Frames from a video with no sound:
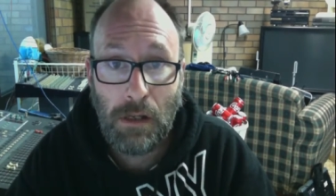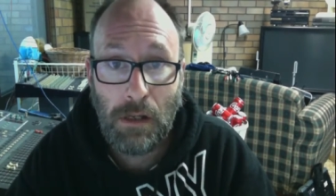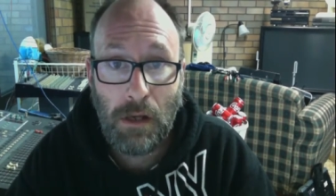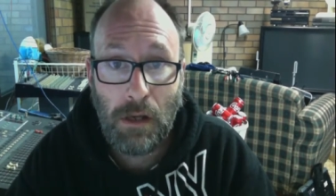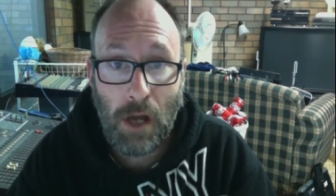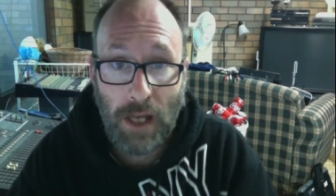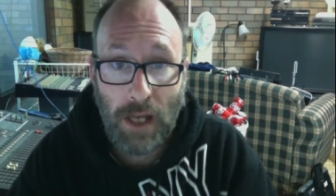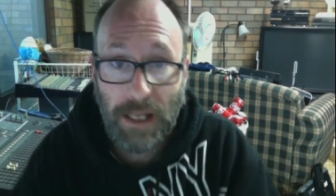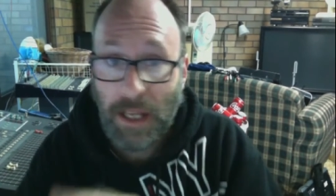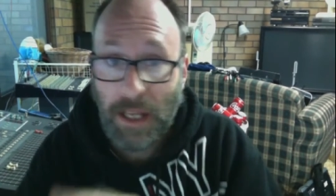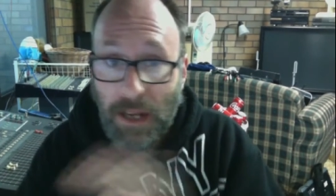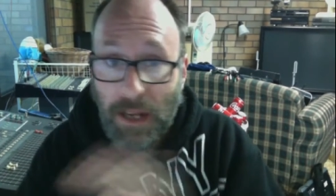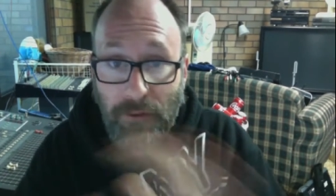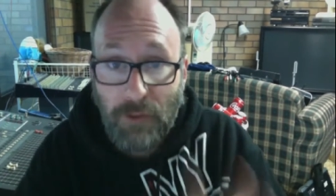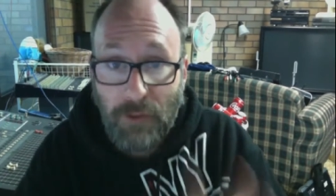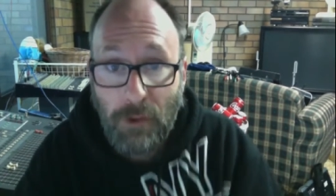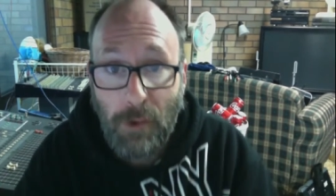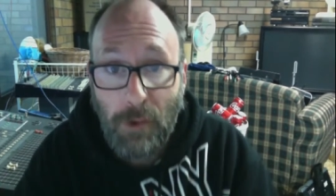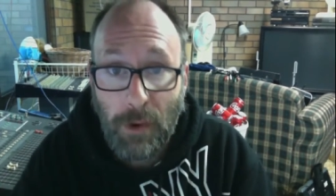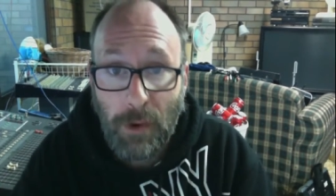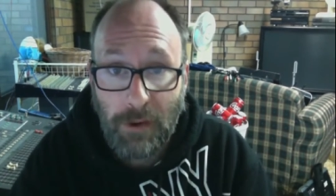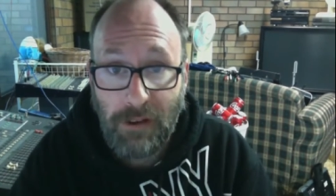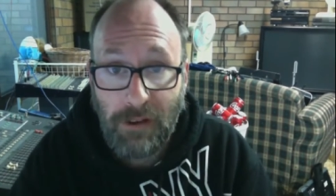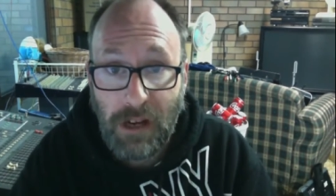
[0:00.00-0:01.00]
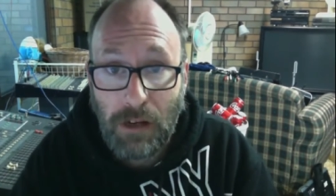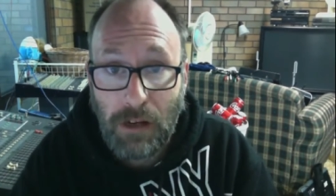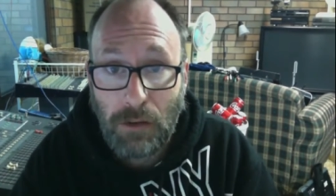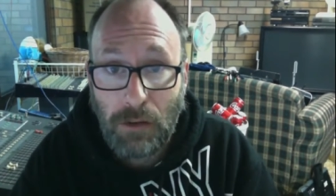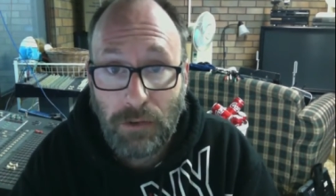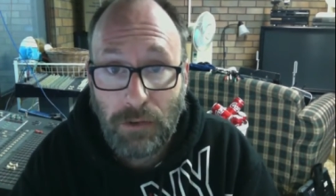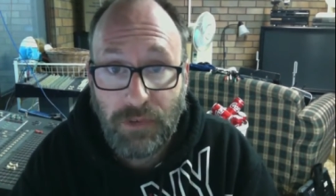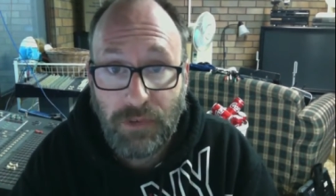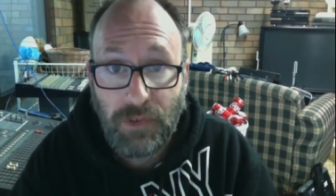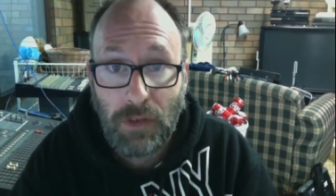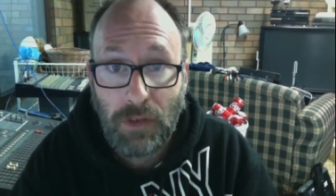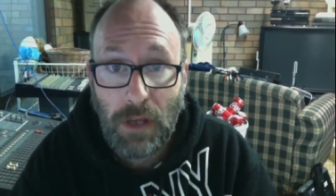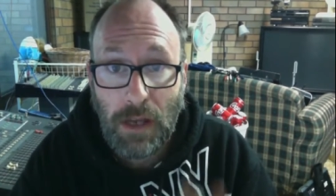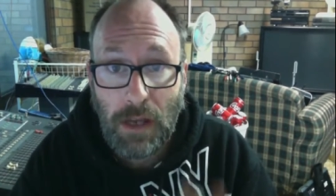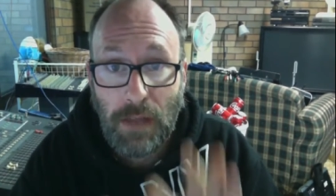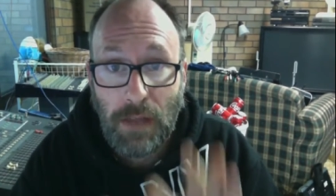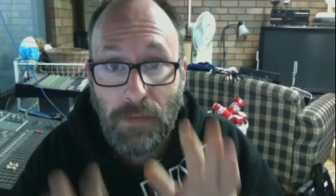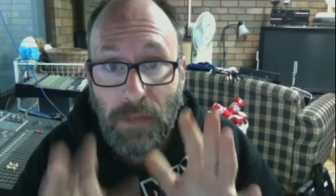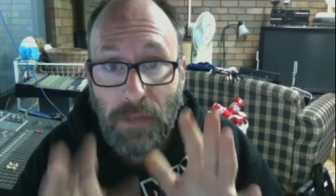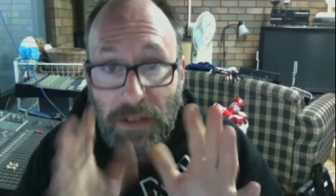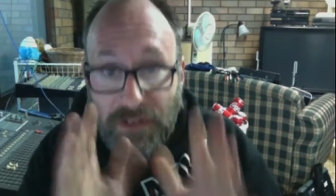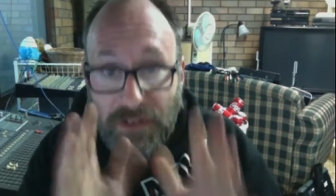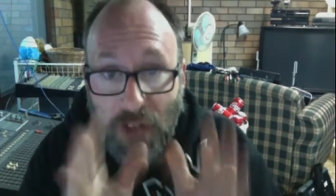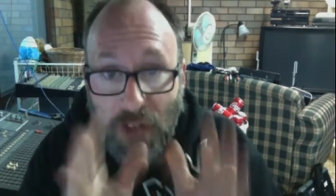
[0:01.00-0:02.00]
I can get everywhere else,
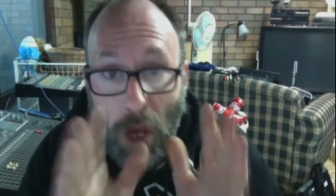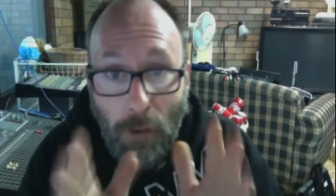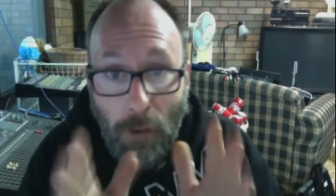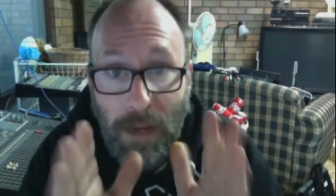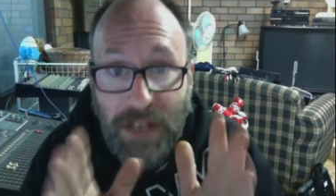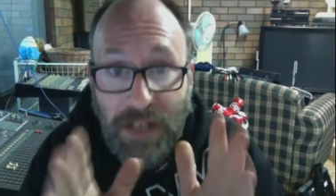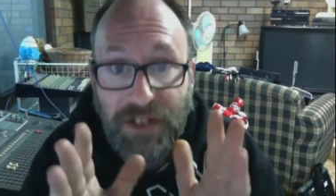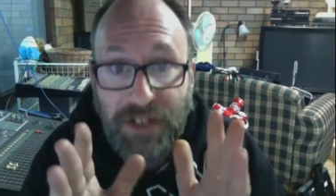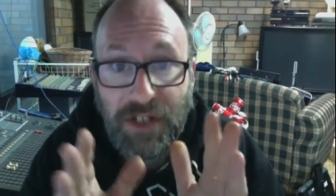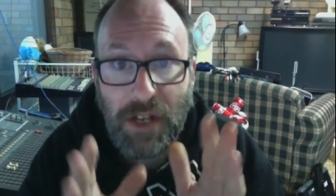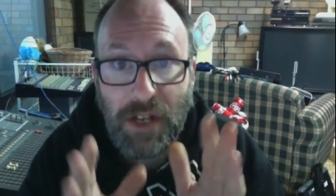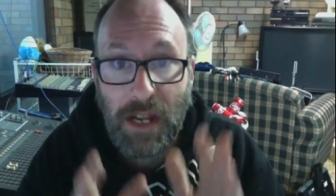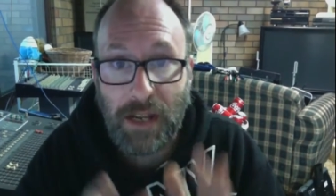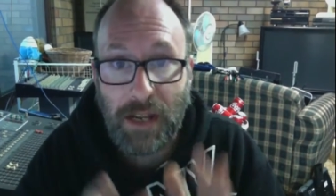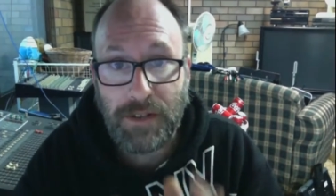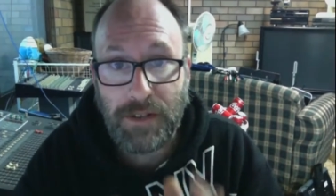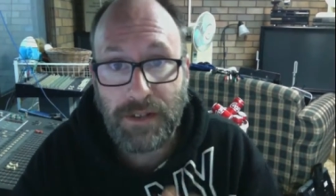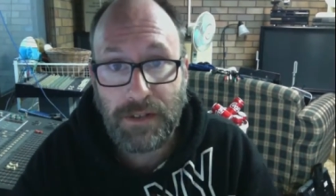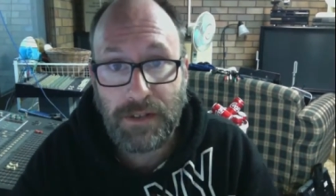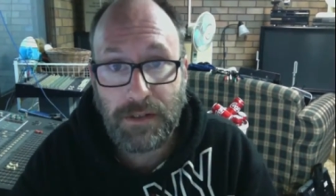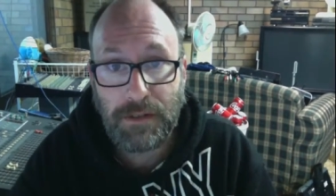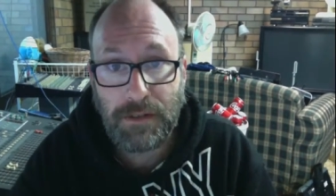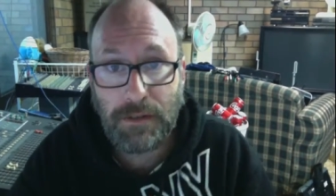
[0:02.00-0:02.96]
there's no internet.